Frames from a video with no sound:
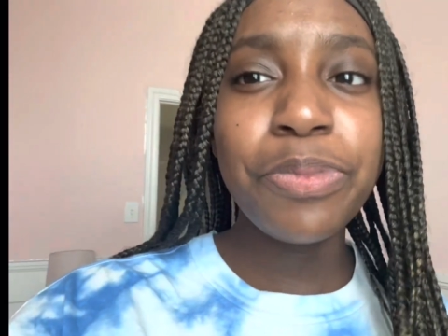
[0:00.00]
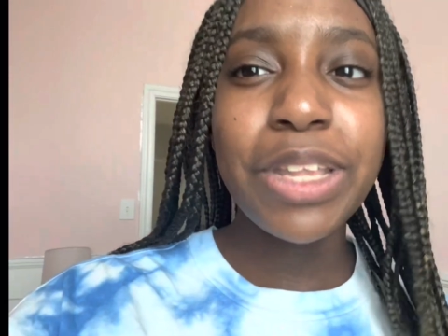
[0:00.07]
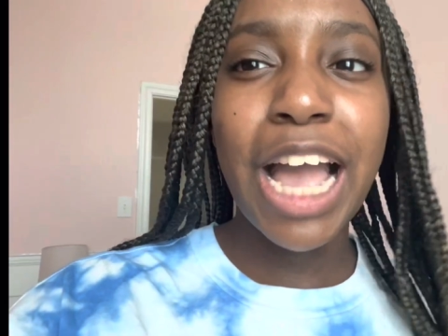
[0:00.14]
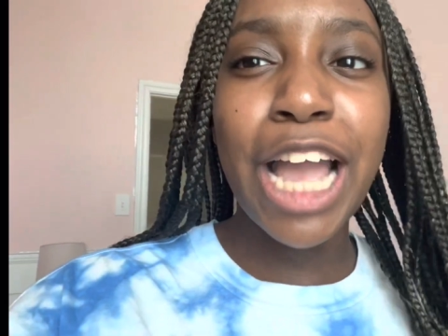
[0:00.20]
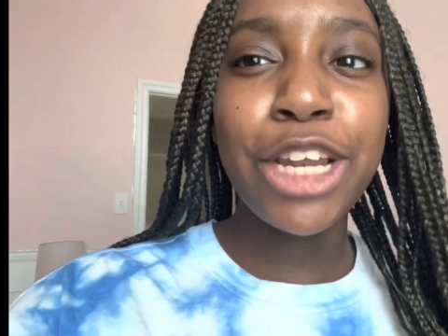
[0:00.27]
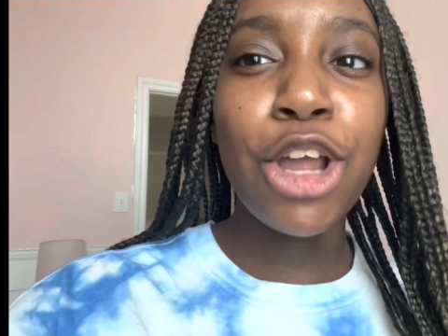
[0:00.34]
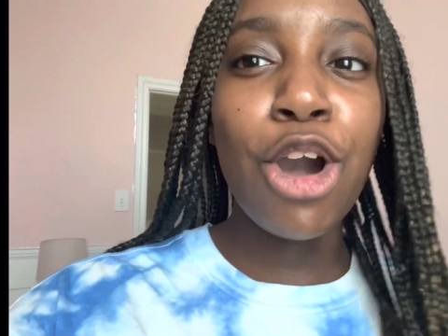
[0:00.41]

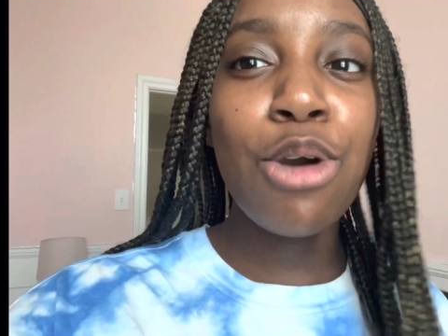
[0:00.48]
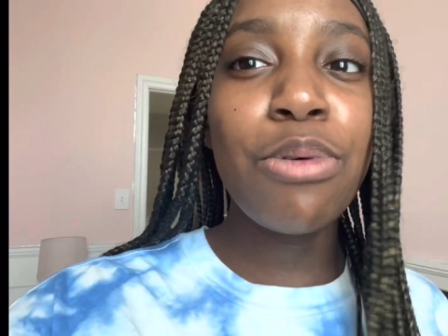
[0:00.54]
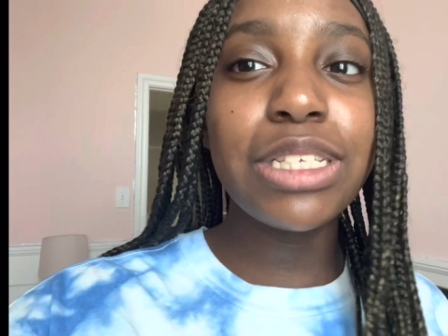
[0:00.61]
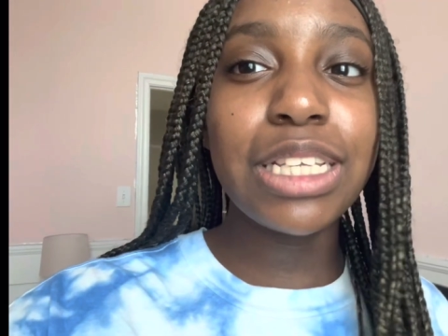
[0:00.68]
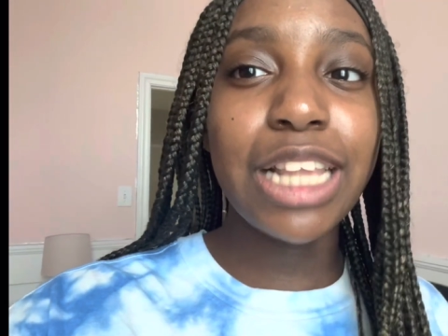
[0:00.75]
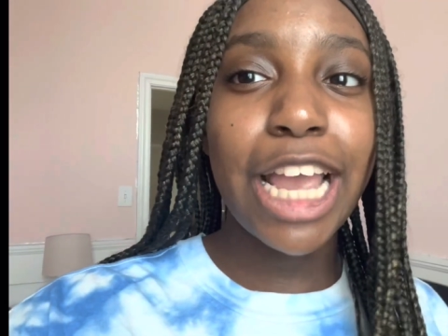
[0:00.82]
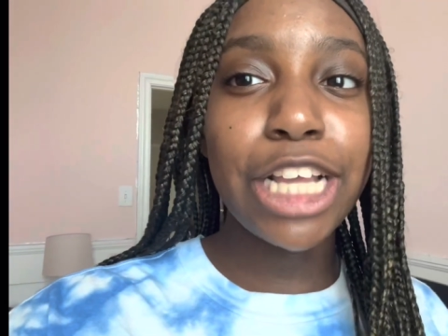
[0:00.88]
I know it
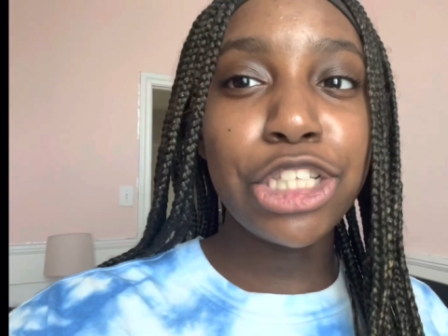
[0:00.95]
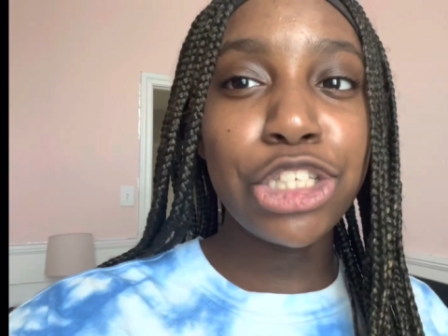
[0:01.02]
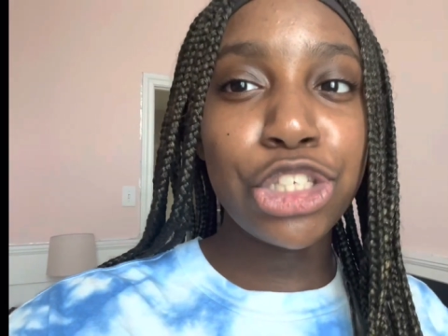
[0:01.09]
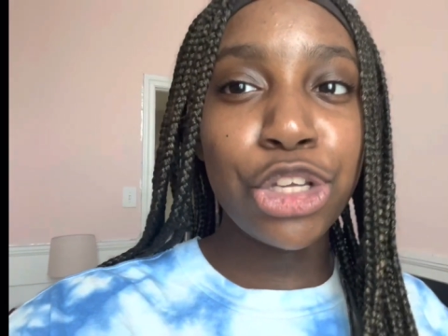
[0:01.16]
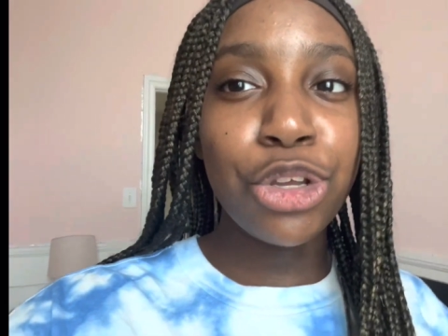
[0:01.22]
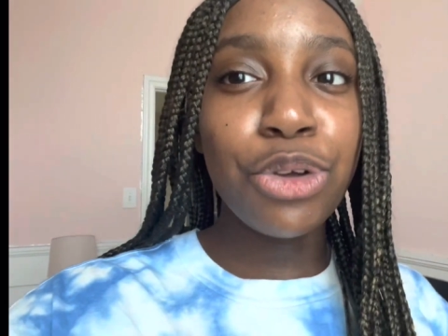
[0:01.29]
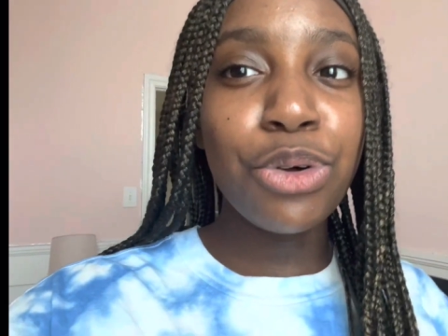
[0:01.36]
wasn't like
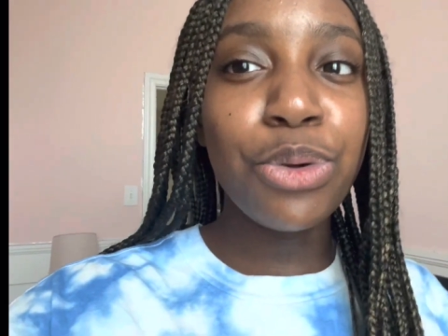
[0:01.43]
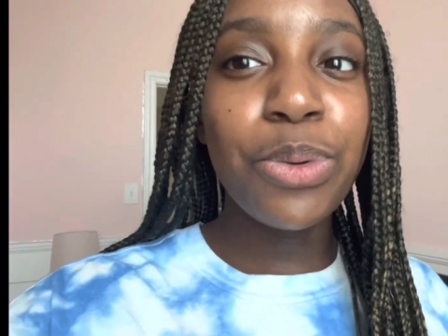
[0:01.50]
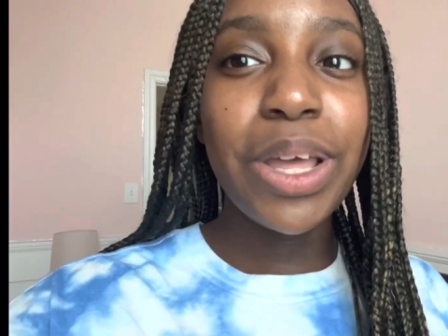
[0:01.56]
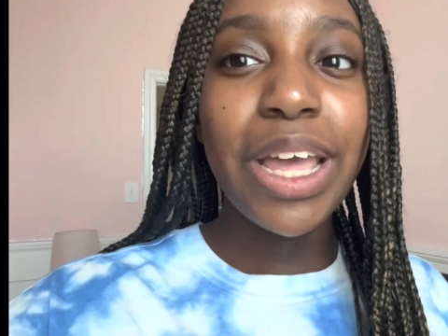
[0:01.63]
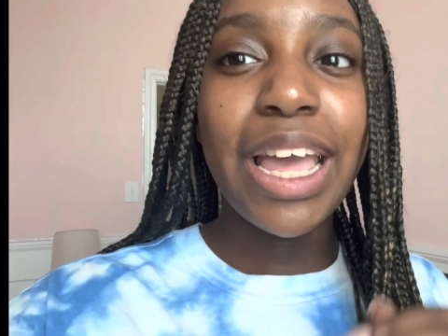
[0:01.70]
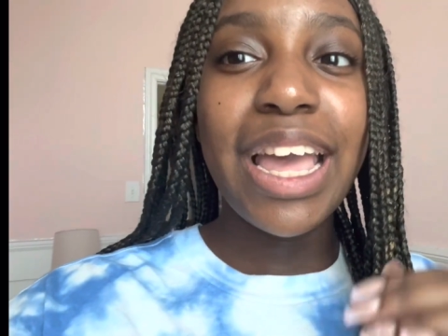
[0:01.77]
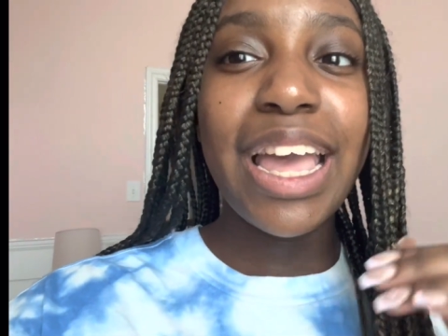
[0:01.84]
too
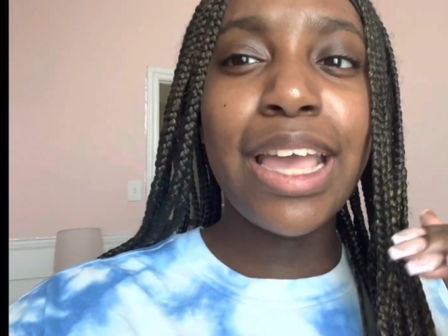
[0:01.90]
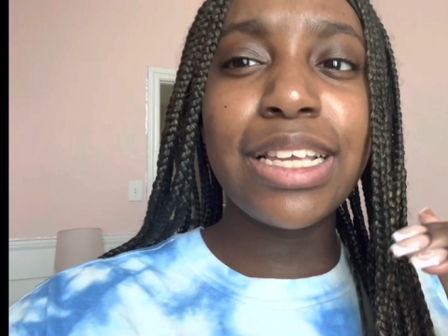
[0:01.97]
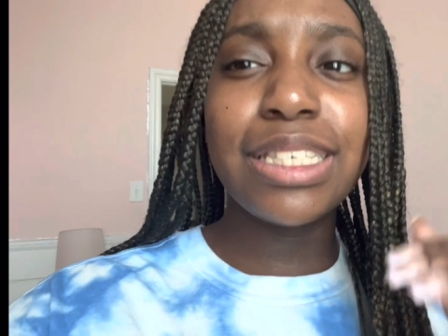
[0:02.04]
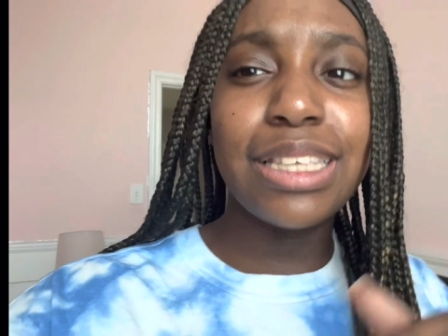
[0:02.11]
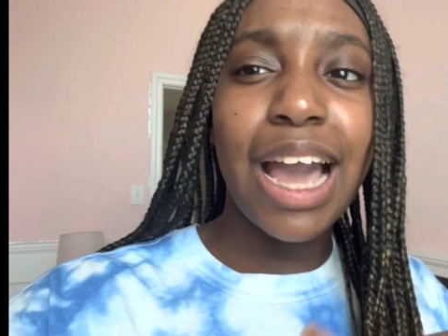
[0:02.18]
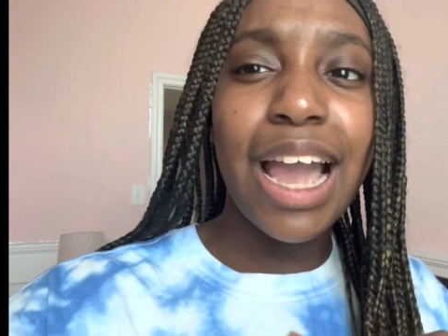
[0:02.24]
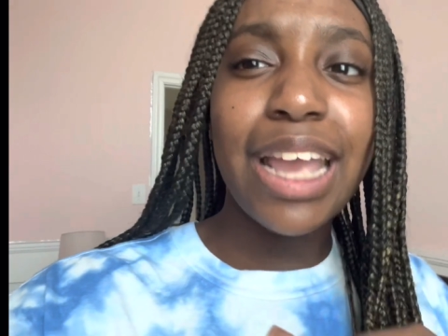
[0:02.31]

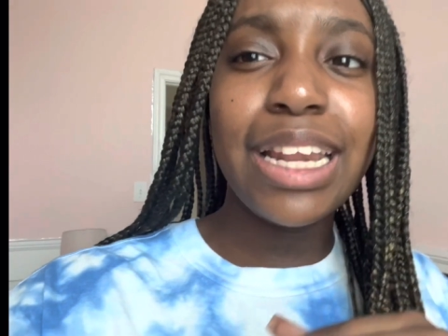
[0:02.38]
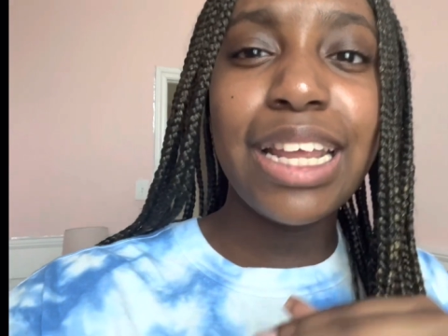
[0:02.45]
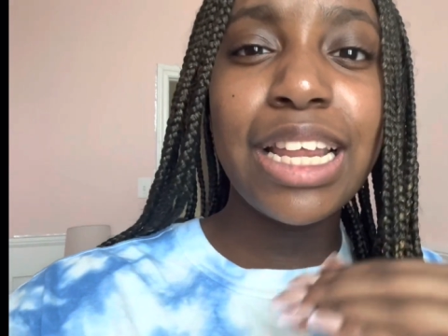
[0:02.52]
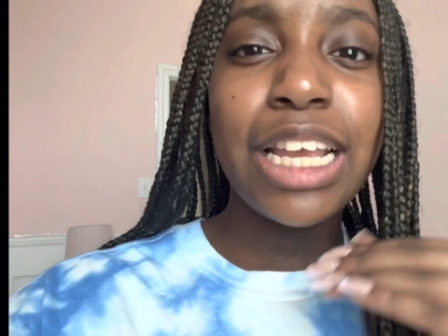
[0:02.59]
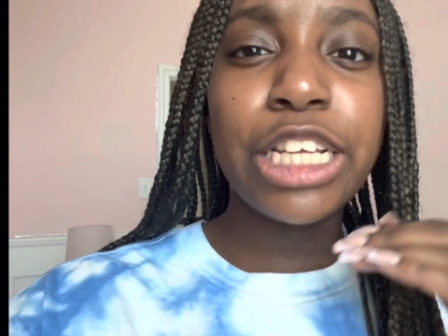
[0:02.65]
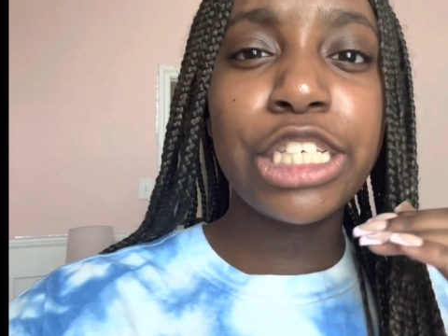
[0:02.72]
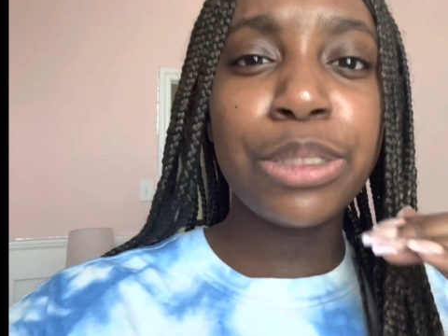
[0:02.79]
exciting
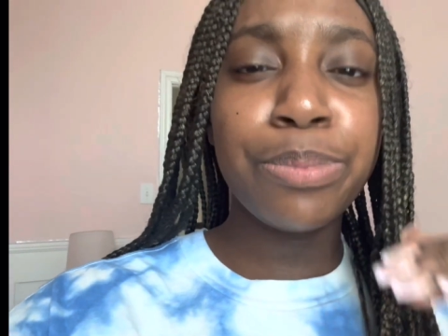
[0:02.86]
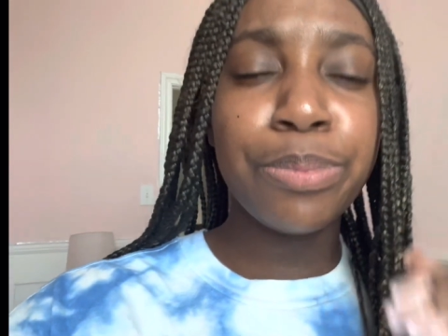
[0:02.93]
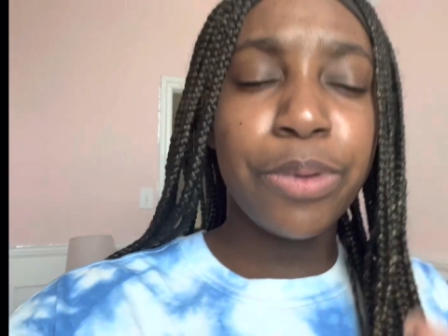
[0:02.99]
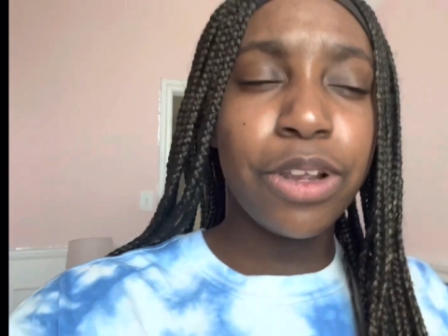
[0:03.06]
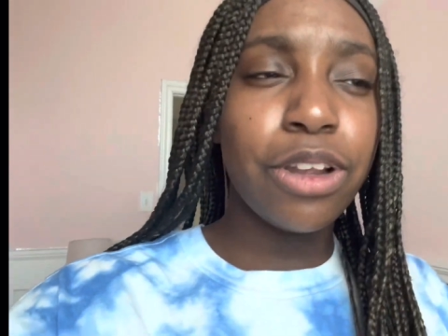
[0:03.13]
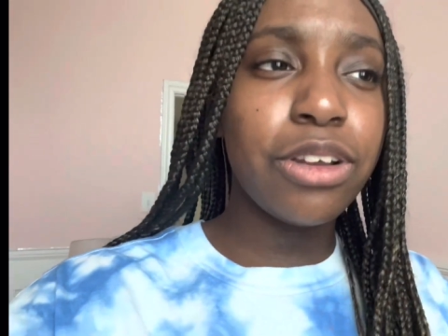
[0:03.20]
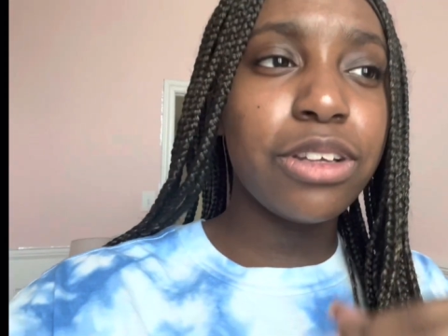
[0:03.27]
and
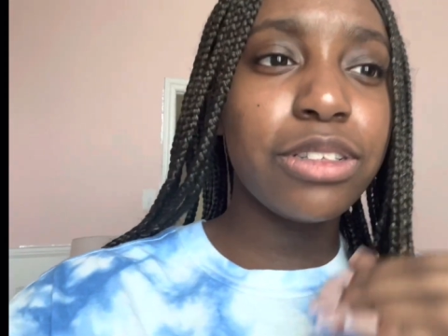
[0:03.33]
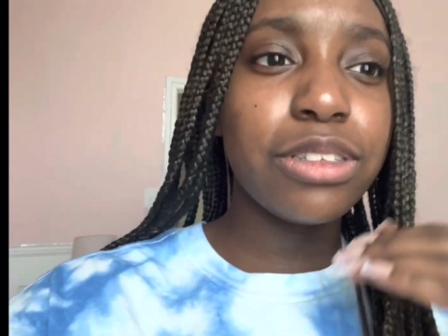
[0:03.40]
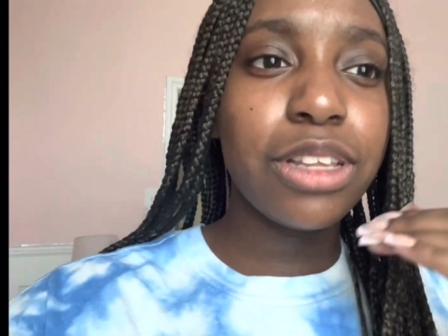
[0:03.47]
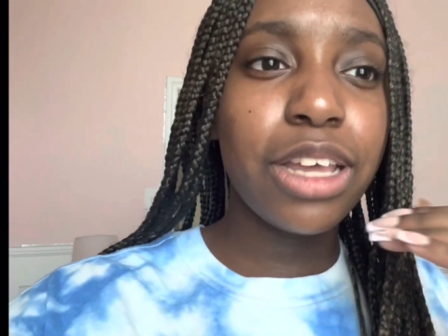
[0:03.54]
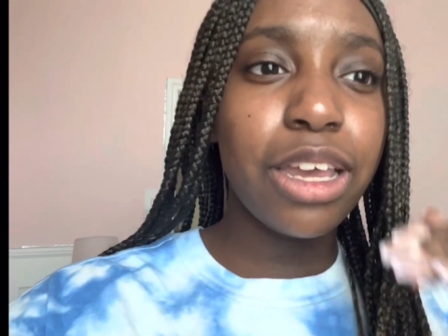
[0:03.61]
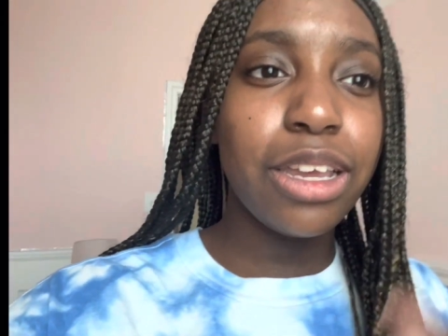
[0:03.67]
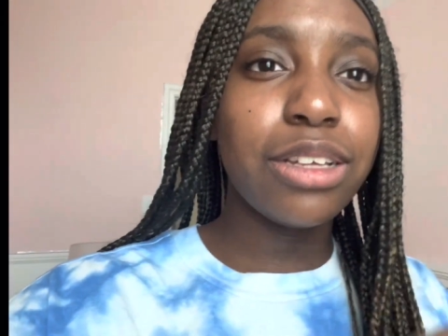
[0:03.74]
experiment
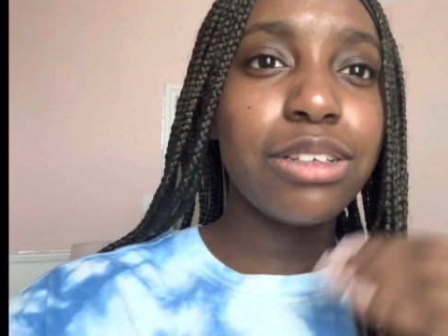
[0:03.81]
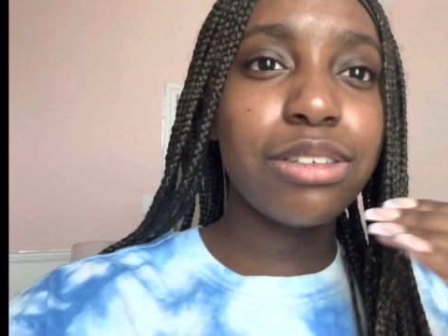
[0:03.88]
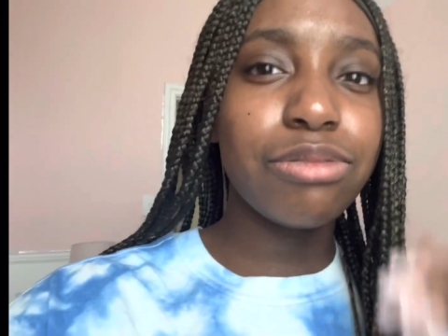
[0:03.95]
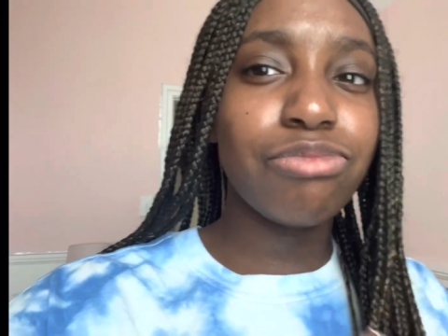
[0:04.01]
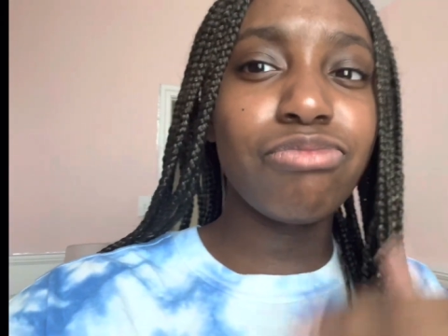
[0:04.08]
like